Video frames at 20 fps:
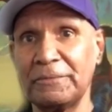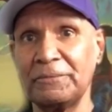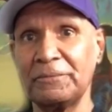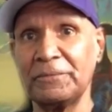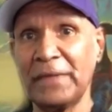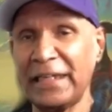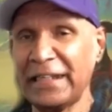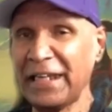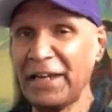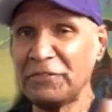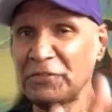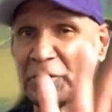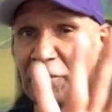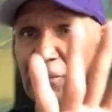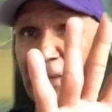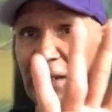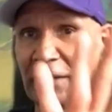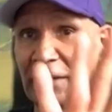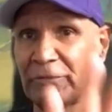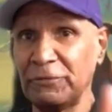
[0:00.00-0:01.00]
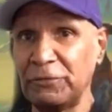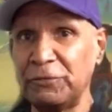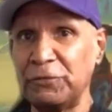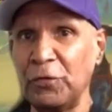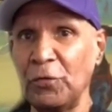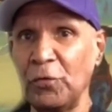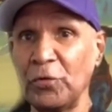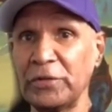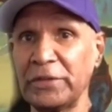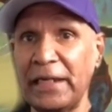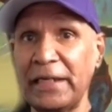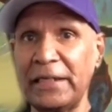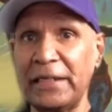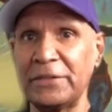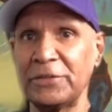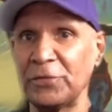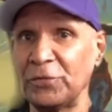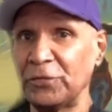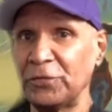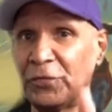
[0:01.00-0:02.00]
And after about 4
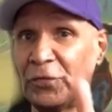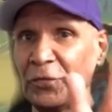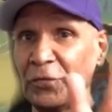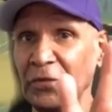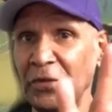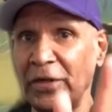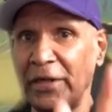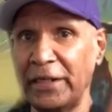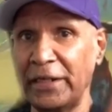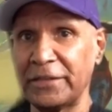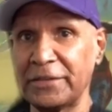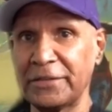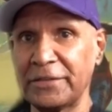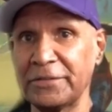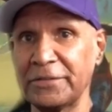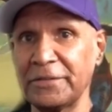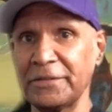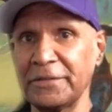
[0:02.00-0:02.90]
days or four nights,